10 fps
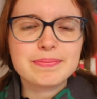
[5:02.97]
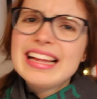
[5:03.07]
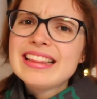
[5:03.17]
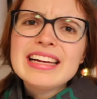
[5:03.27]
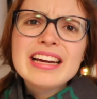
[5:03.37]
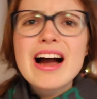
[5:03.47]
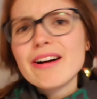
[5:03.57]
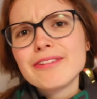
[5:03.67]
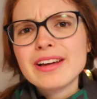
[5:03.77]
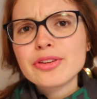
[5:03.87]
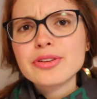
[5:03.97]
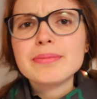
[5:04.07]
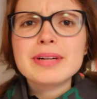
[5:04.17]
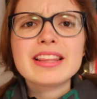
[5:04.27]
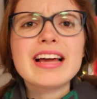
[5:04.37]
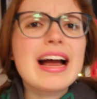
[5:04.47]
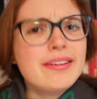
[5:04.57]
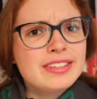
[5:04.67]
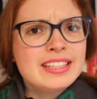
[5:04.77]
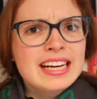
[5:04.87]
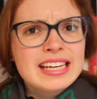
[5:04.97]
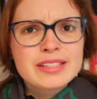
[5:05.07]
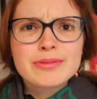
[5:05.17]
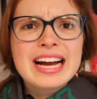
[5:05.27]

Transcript: And then halfway through the month I realized